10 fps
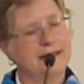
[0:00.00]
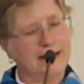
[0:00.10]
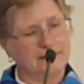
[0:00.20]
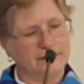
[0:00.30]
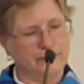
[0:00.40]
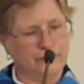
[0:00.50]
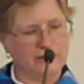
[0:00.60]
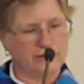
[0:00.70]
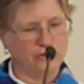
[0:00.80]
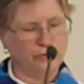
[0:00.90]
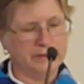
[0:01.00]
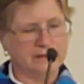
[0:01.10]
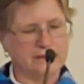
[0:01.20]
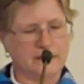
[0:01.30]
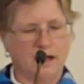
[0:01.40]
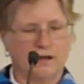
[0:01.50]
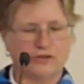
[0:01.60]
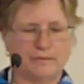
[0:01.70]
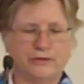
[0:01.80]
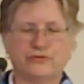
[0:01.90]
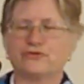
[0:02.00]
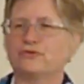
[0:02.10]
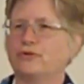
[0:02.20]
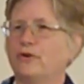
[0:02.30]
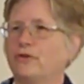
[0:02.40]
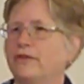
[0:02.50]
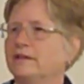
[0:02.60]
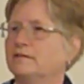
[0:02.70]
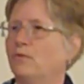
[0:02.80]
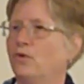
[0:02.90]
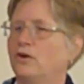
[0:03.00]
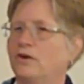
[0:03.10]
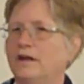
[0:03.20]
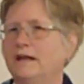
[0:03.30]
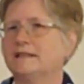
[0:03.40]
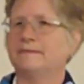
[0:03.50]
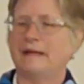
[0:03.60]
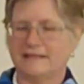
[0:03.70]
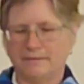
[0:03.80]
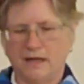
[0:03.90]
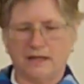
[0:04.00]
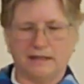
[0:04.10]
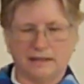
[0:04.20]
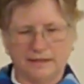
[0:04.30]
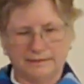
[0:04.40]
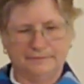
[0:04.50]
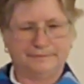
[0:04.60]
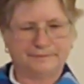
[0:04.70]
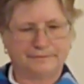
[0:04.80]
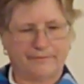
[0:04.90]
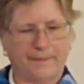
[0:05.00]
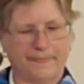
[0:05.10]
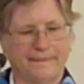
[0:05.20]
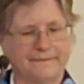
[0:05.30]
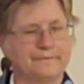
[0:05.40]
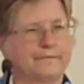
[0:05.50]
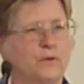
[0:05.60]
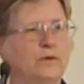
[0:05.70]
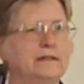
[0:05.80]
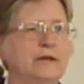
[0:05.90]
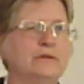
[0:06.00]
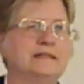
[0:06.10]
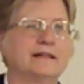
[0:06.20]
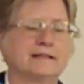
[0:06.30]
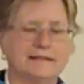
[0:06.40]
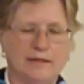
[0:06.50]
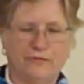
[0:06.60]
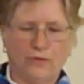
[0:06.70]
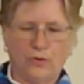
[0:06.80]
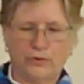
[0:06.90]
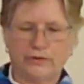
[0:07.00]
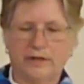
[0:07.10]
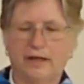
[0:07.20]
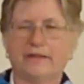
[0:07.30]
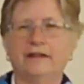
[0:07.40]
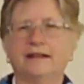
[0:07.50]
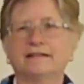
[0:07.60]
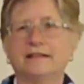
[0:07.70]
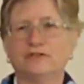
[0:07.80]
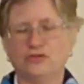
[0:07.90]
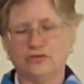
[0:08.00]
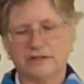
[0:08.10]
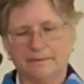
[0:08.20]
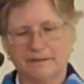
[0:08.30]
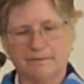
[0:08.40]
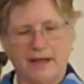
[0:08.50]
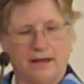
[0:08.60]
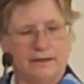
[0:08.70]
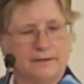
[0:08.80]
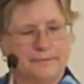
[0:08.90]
sadly, for us humans, our spiritual growth is more spasmodic. One day we take a step forward, the next day two steps back.